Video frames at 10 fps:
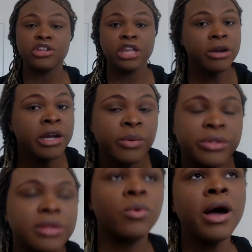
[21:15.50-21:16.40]
sharing
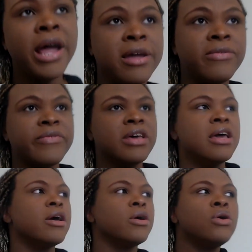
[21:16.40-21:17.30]
with his wife,
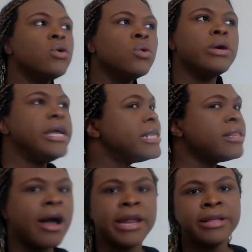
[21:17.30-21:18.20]
who
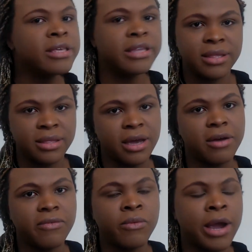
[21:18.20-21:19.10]
is not into this
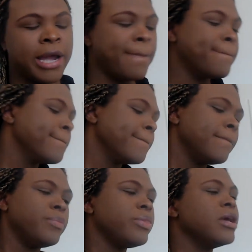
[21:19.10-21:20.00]
stuff, right?
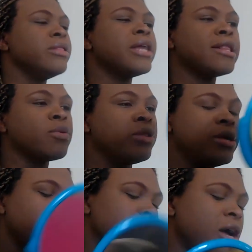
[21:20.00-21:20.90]
And that's when they
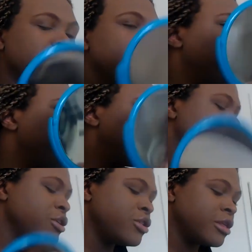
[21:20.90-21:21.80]
started having
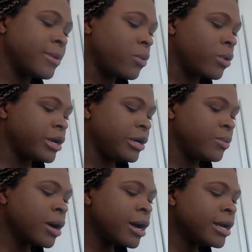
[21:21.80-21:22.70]
conversations about where he
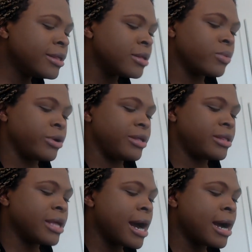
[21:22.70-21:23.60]
was and where he
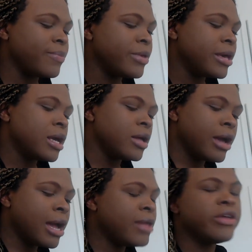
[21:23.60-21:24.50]
sat,
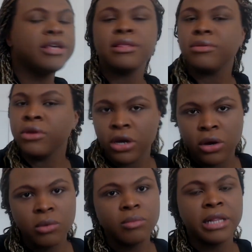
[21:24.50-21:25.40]
and they,
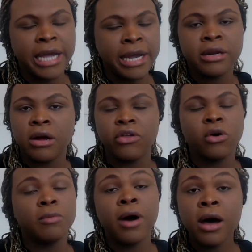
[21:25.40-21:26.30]
landed on the
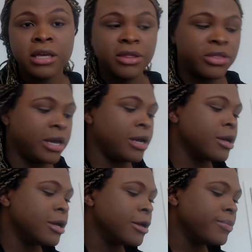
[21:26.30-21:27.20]
whole poly thing.
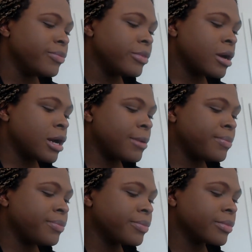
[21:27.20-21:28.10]

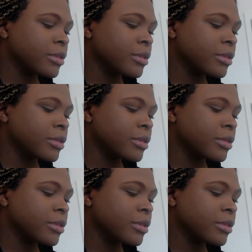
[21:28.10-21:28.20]
And